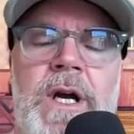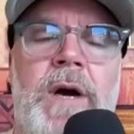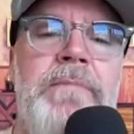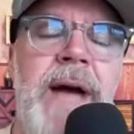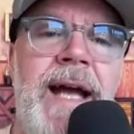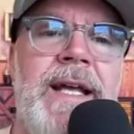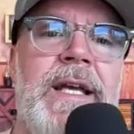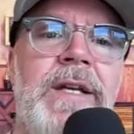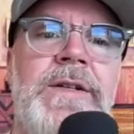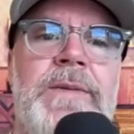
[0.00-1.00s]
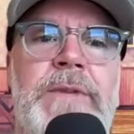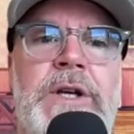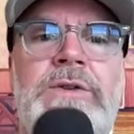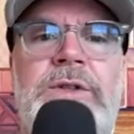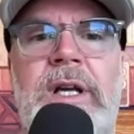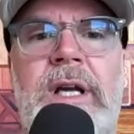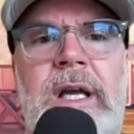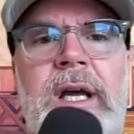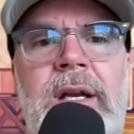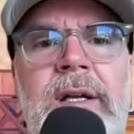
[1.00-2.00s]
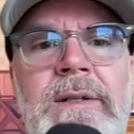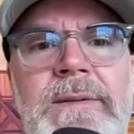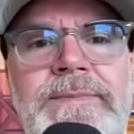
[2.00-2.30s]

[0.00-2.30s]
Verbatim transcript: come back into music again.